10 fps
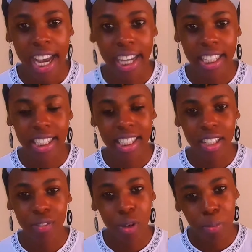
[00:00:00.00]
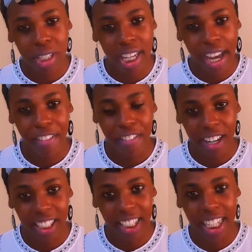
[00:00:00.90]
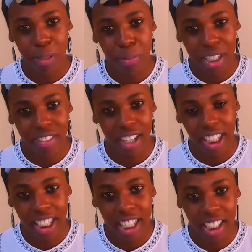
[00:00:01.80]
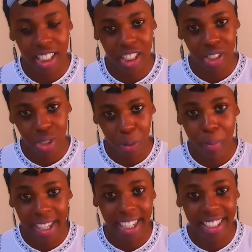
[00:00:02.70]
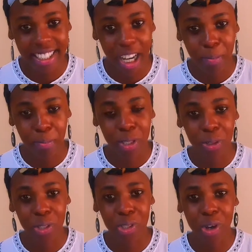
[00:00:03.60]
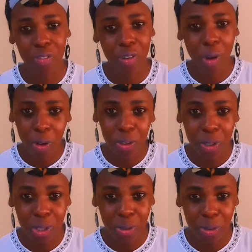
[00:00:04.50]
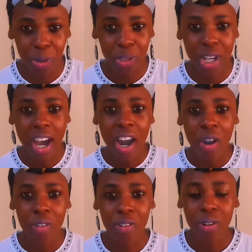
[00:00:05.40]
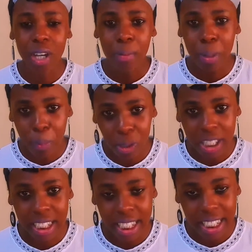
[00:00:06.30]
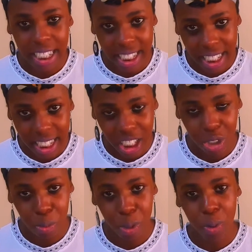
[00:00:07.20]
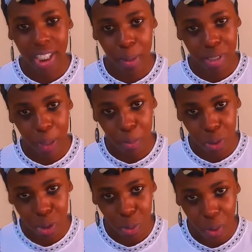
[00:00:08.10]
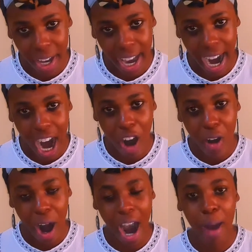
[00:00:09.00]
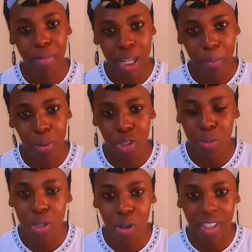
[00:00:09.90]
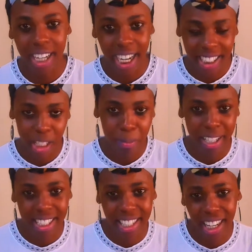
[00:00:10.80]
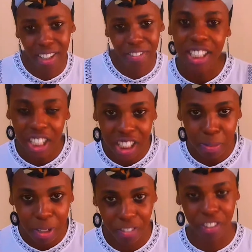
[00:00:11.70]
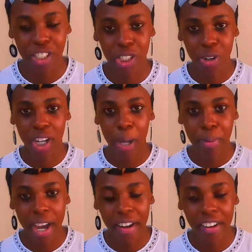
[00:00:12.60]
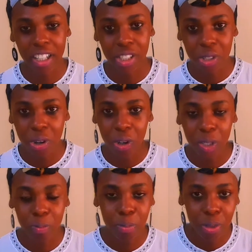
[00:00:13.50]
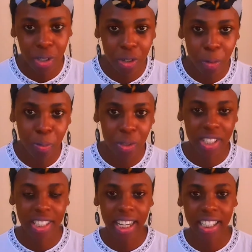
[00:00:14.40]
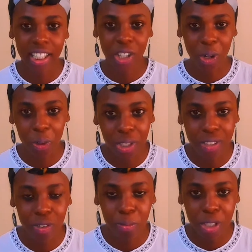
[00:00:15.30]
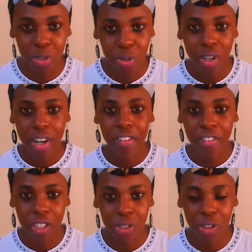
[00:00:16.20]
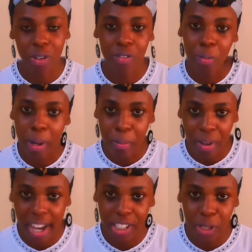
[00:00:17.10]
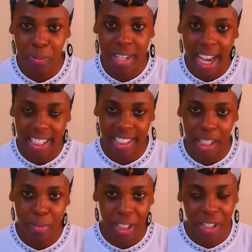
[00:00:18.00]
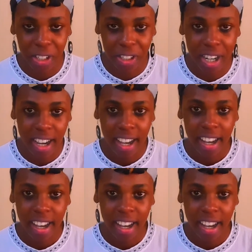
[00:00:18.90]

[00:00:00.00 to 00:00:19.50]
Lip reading: And for me, I felt that being religious is so burdensome because of all those rules of people dictating to me what I'm supposed to wear, how I'm supposed to be conducting myself, change my physical appearance, go put certain clothes for me to fit or for my prayers to be answered by God.